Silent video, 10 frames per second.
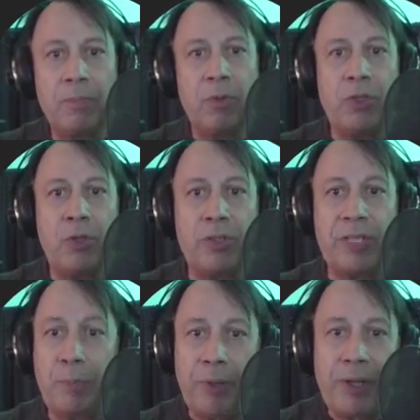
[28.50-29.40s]
your
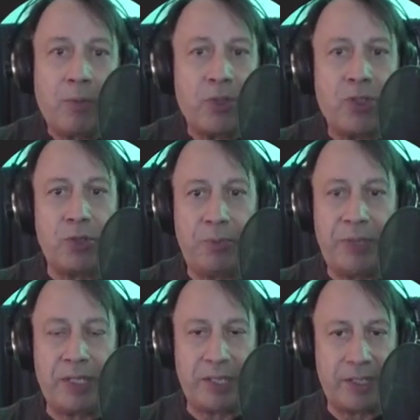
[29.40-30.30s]
template, which could
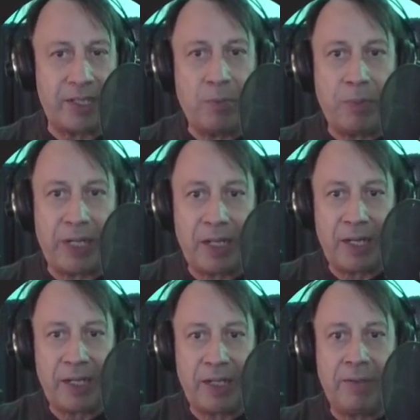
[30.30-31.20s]
be a 16 by
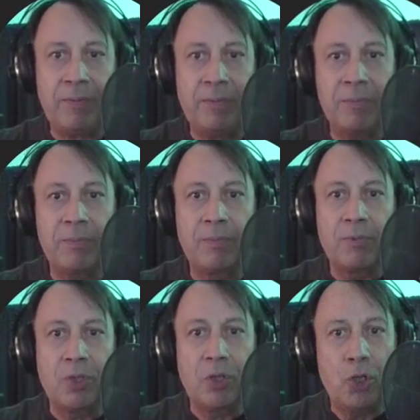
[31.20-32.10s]
9
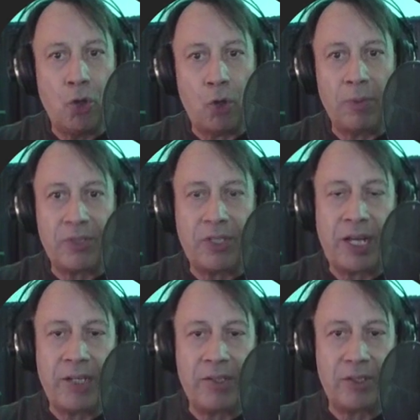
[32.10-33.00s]
normal
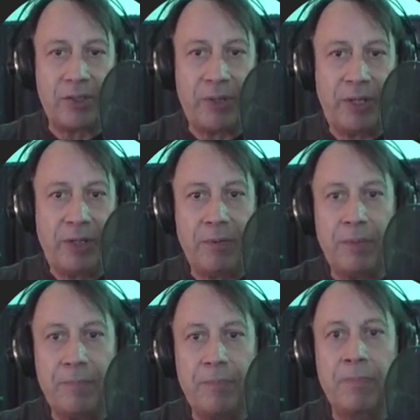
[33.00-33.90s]
size screen,
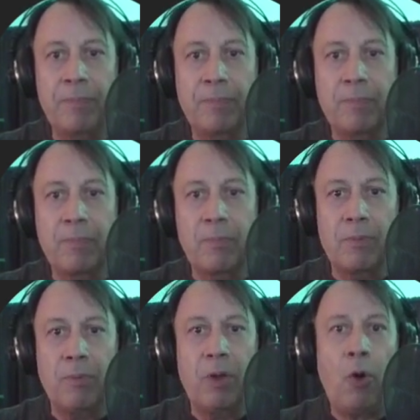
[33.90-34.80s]

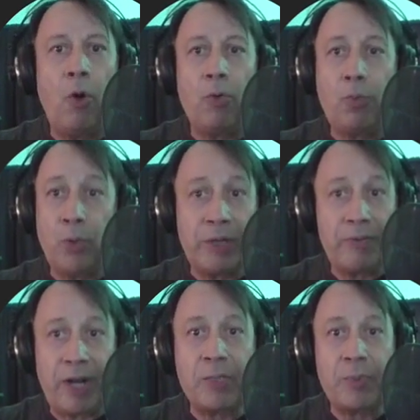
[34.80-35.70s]
or
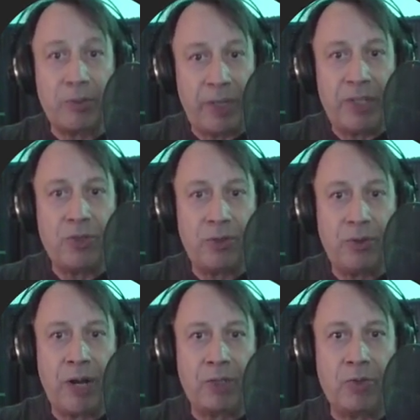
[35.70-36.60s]
whatever aspect ratio
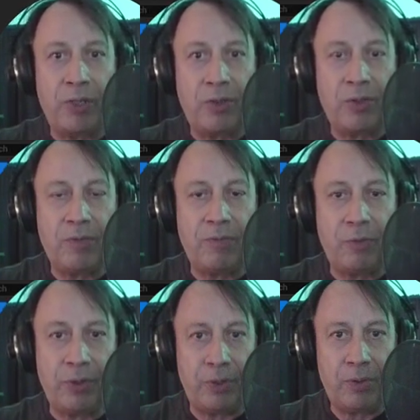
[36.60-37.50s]
you're actually using
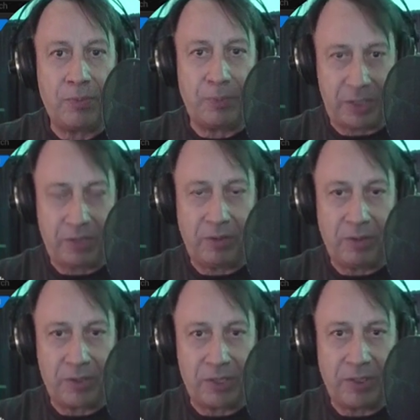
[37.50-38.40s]
for your
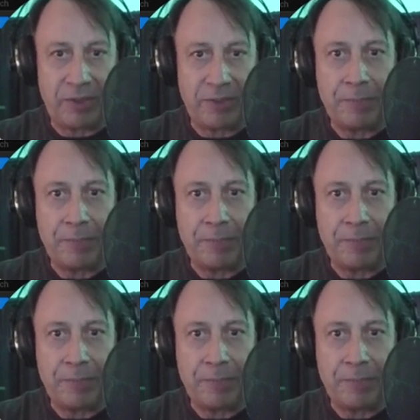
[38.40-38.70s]
particular scenery.